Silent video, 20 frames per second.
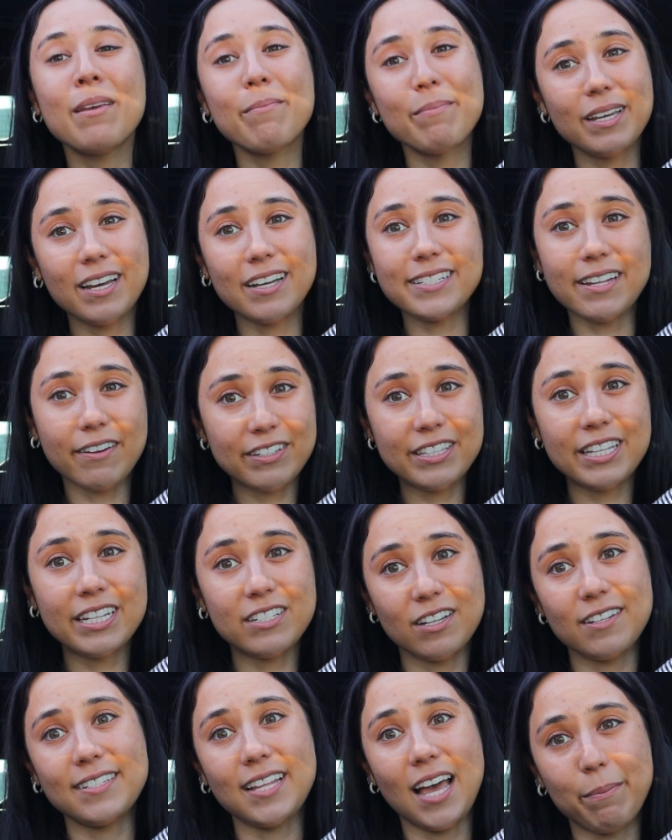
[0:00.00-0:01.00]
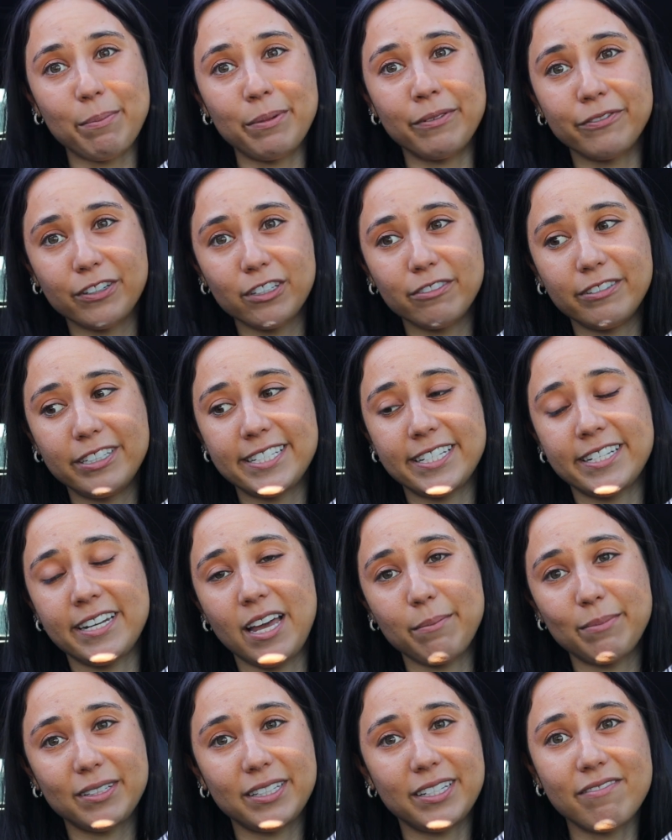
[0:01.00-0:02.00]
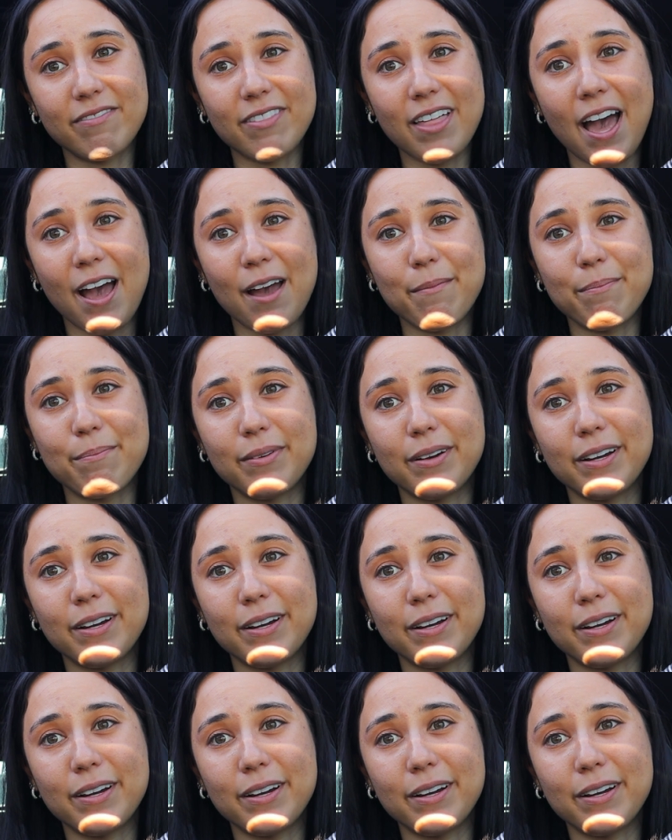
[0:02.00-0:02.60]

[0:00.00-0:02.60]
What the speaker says: because everything does happen for a reason. I believe that,